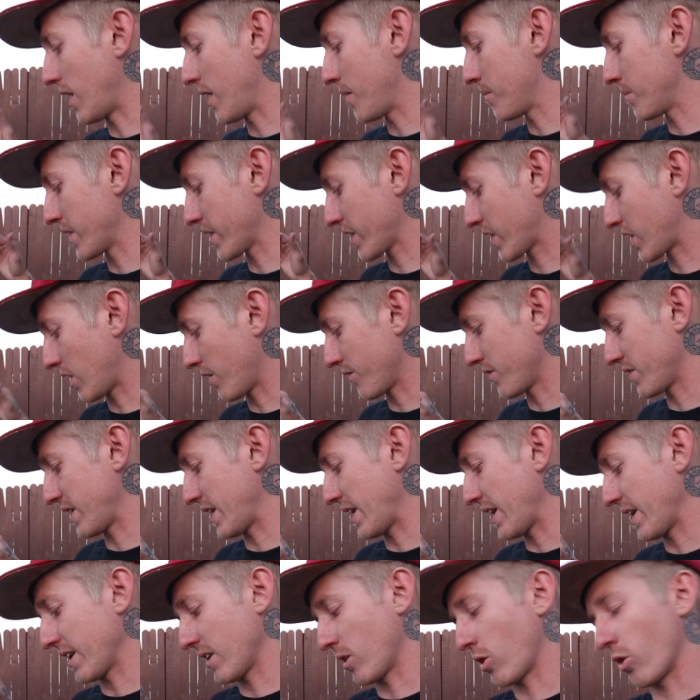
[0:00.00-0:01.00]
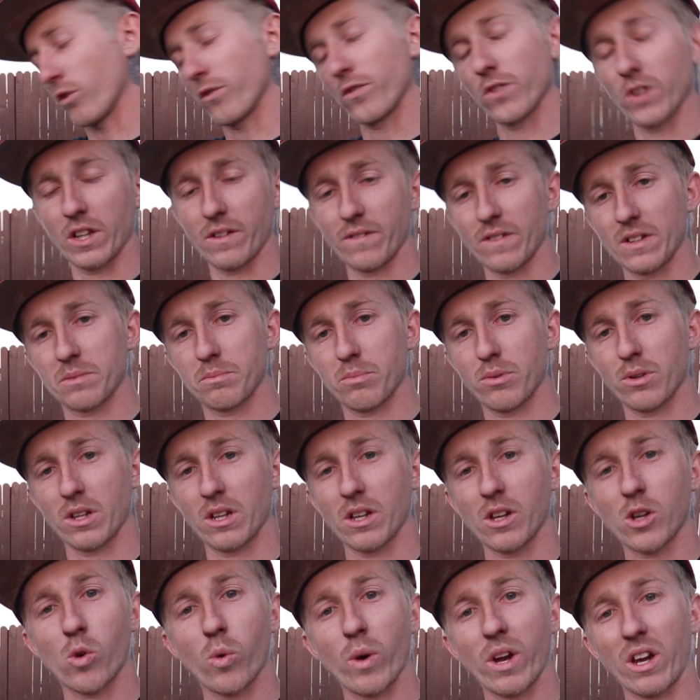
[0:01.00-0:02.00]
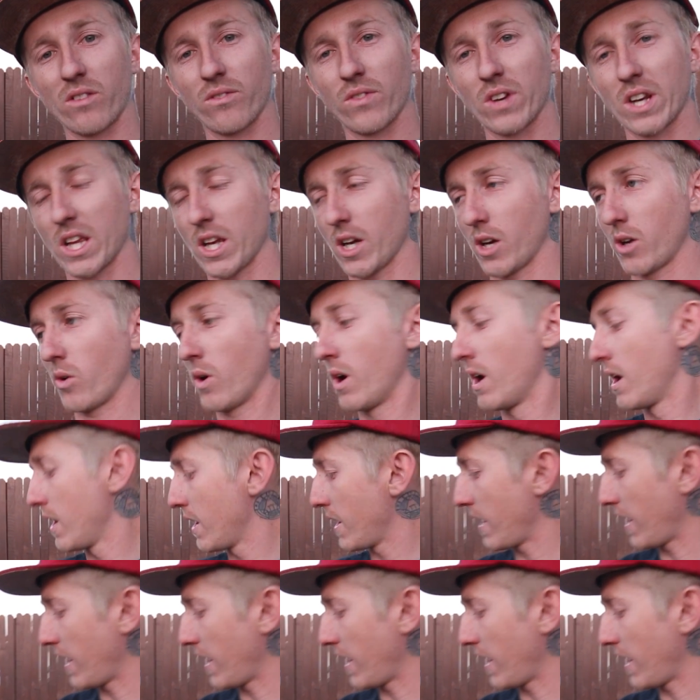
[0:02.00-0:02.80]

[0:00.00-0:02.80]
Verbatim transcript: I'm gonna cover that hopefully in this pretty quick video